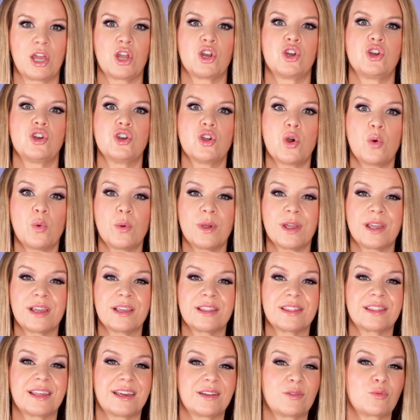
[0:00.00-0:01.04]

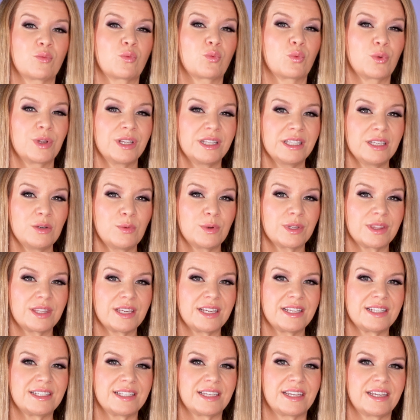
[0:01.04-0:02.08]
knowing that really what
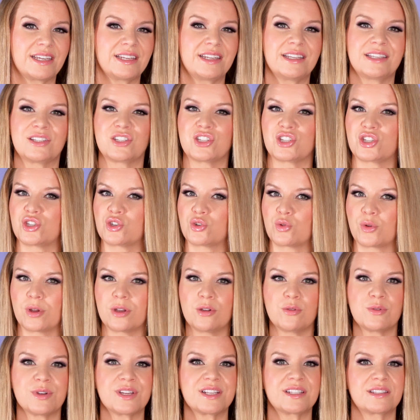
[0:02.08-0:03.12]
they did is just
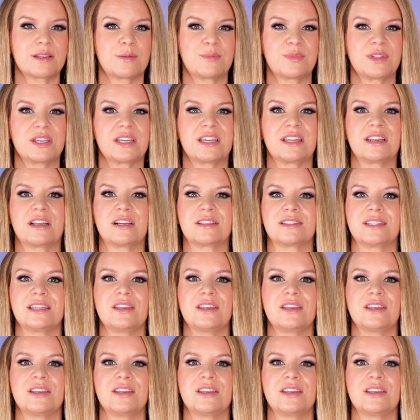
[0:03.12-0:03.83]
triggering something in us,